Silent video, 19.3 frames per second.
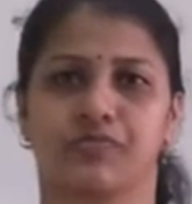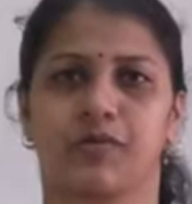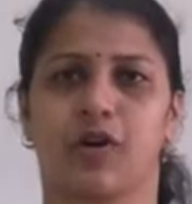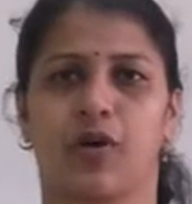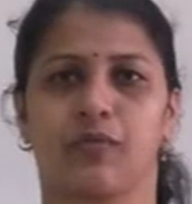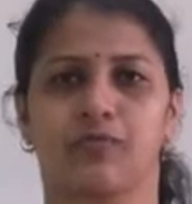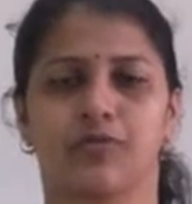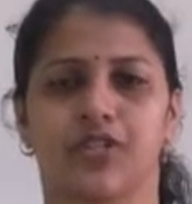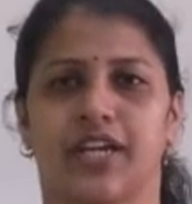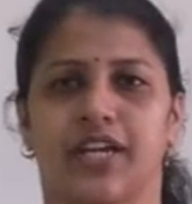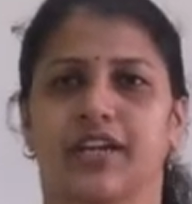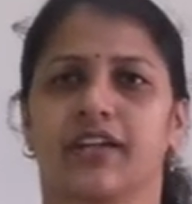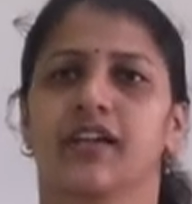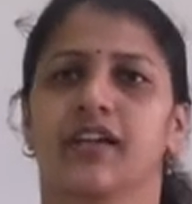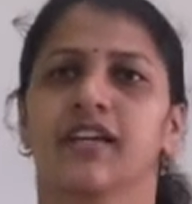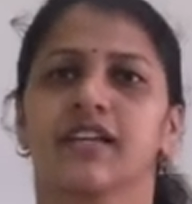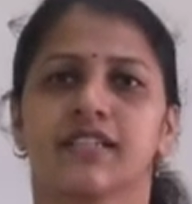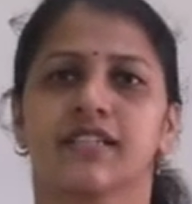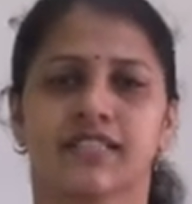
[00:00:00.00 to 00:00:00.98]
object.
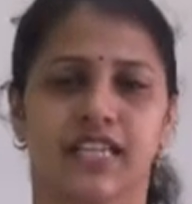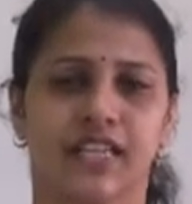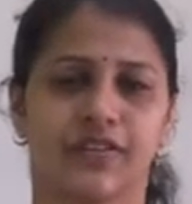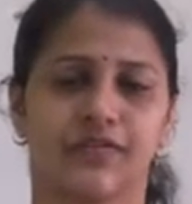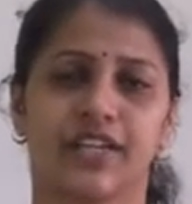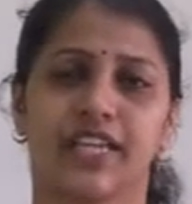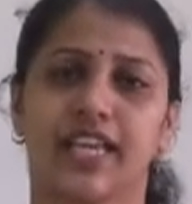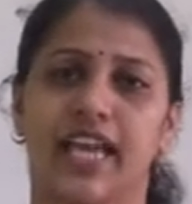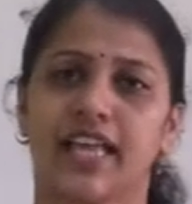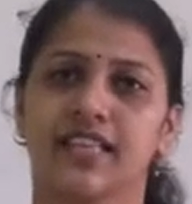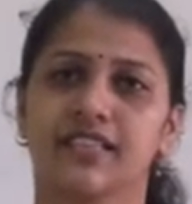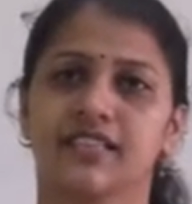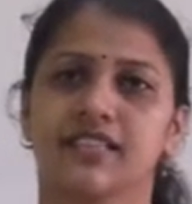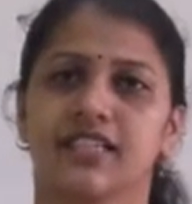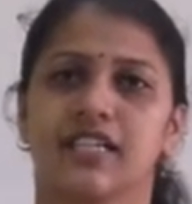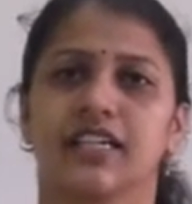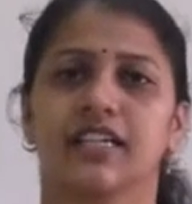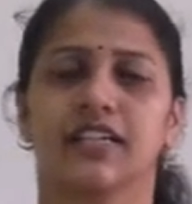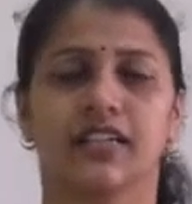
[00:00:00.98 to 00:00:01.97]
See, we can
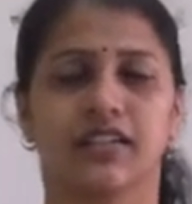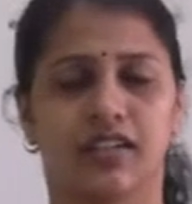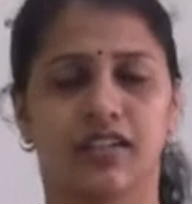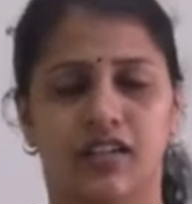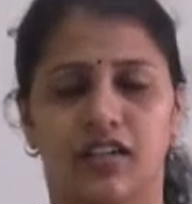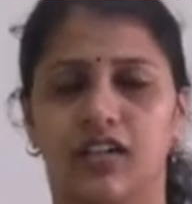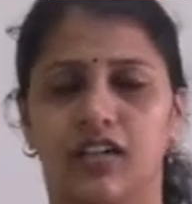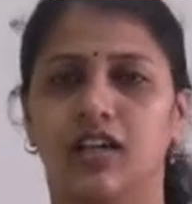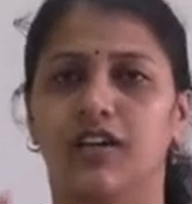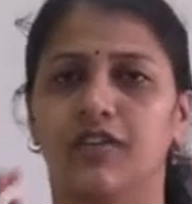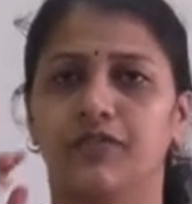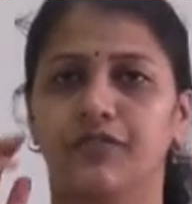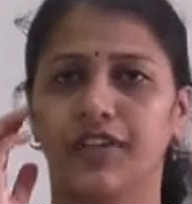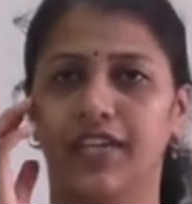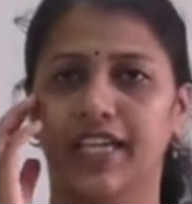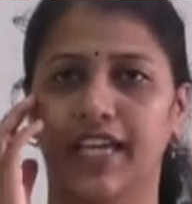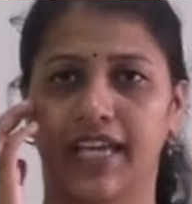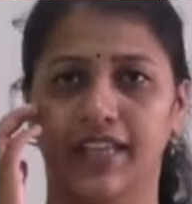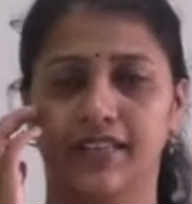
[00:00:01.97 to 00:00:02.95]
see
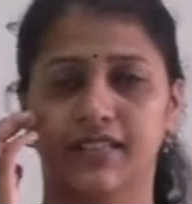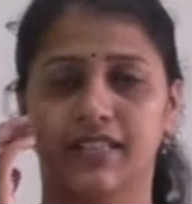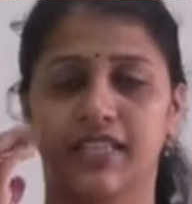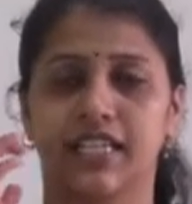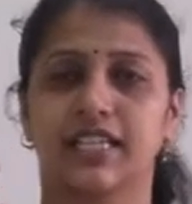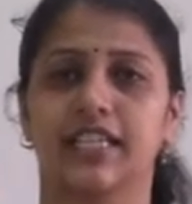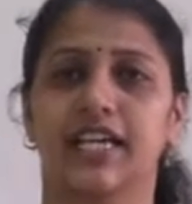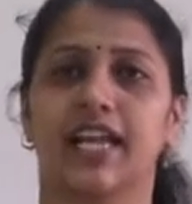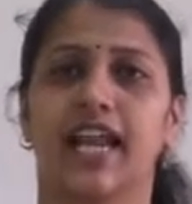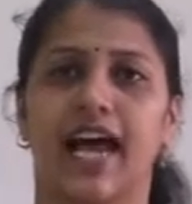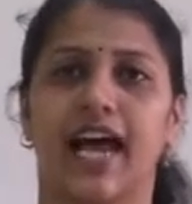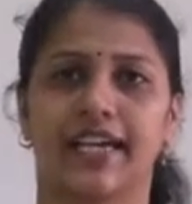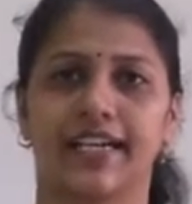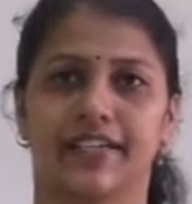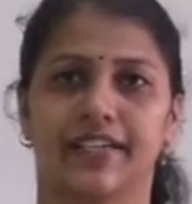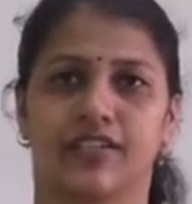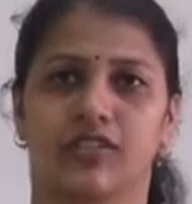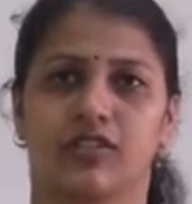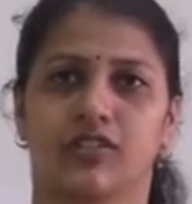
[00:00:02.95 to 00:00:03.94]
the
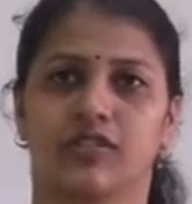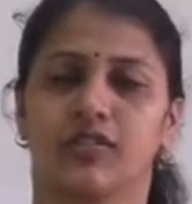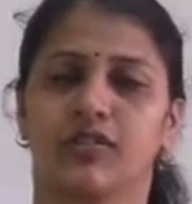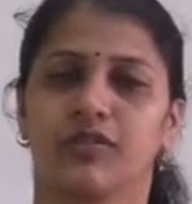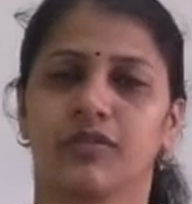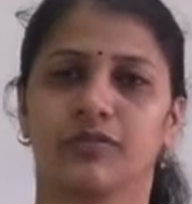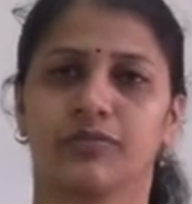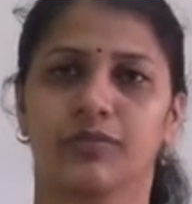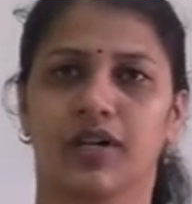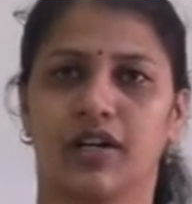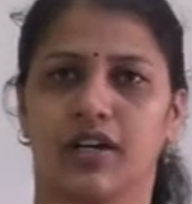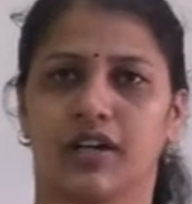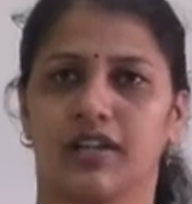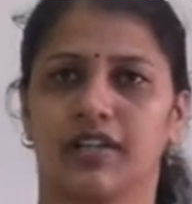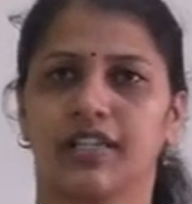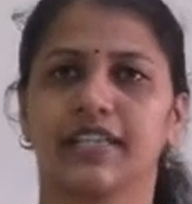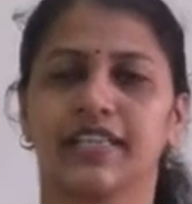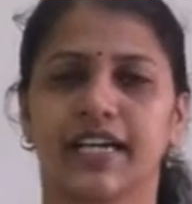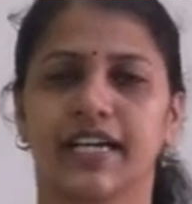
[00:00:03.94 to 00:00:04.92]
light
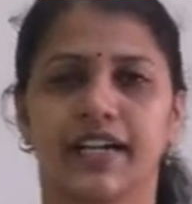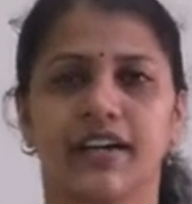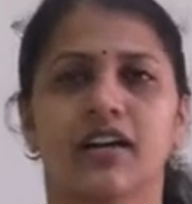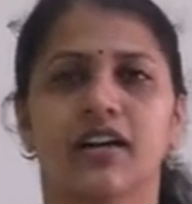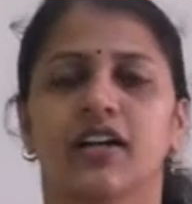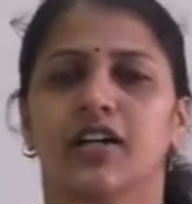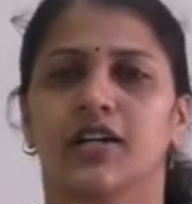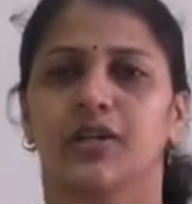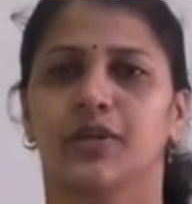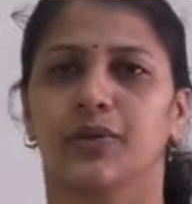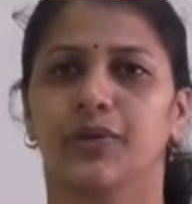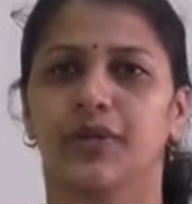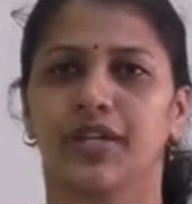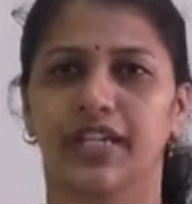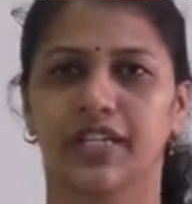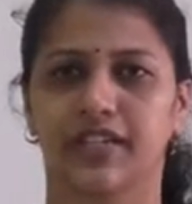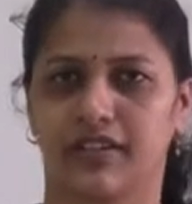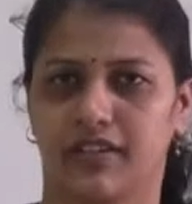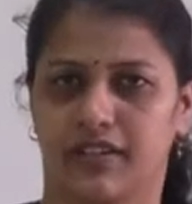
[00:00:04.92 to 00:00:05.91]
in the
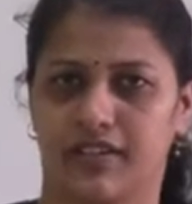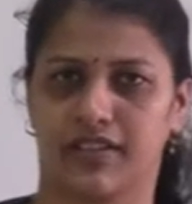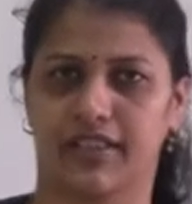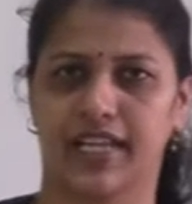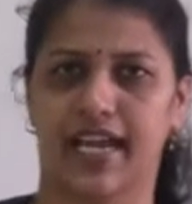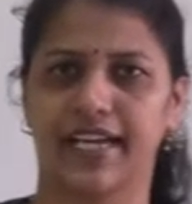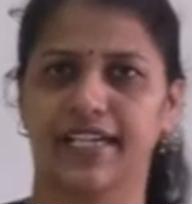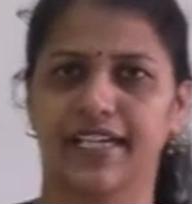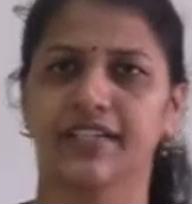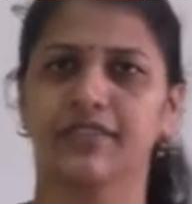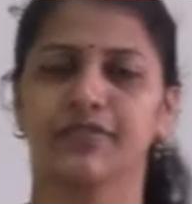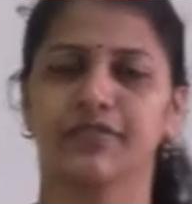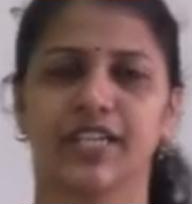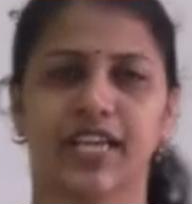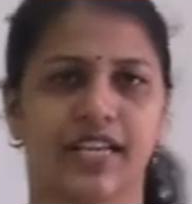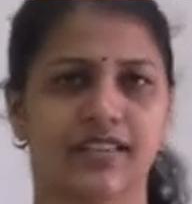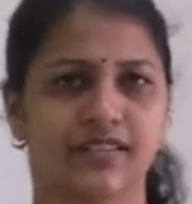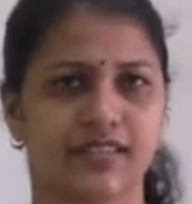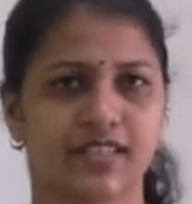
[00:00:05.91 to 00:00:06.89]
during night. We
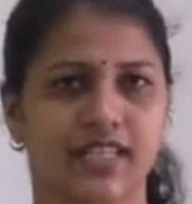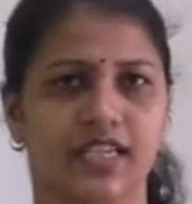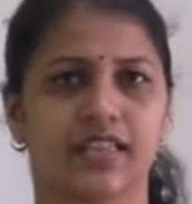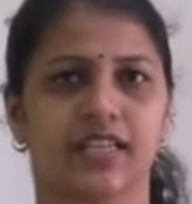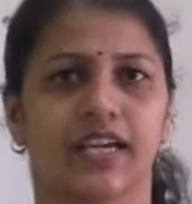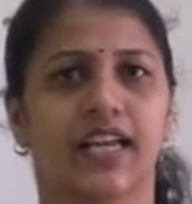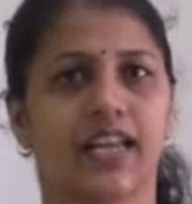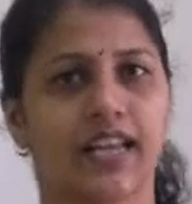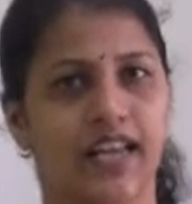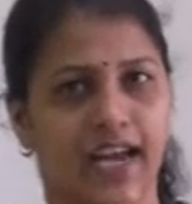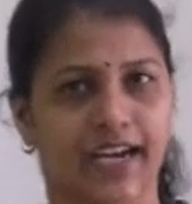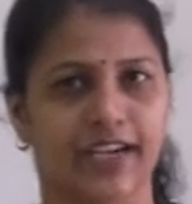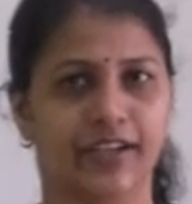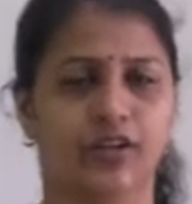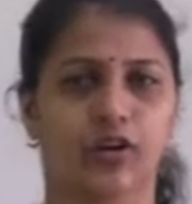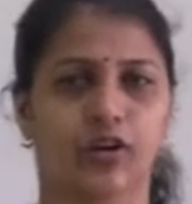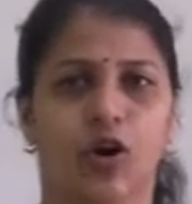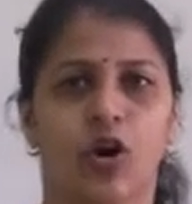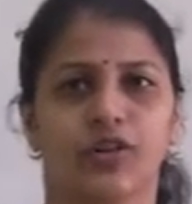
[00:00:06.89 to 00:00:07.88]
can see the
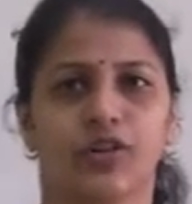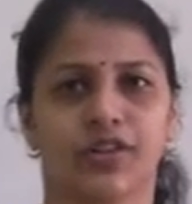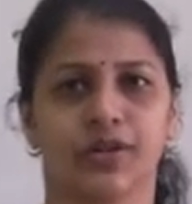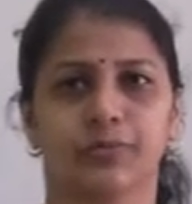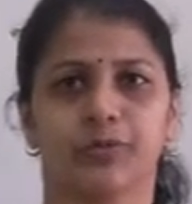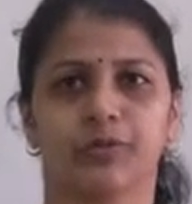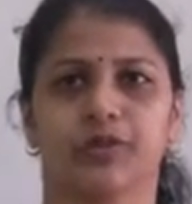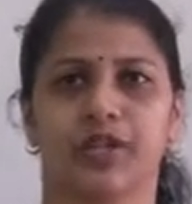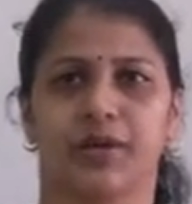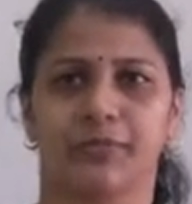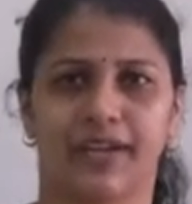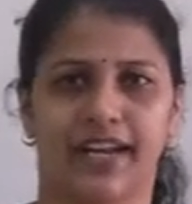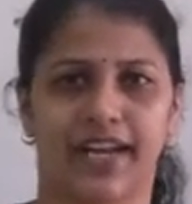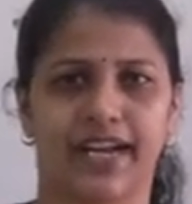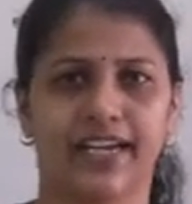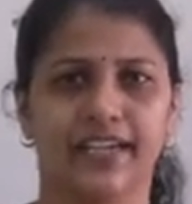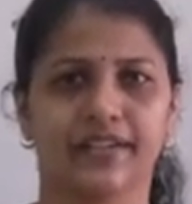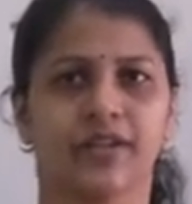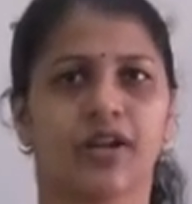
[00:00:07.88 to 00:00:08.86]
light on the moon, am I
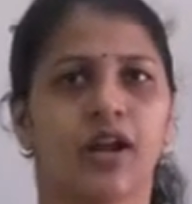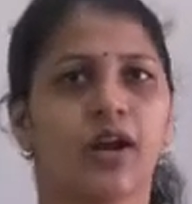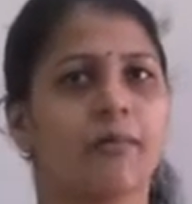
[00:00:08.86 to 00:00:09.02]
right?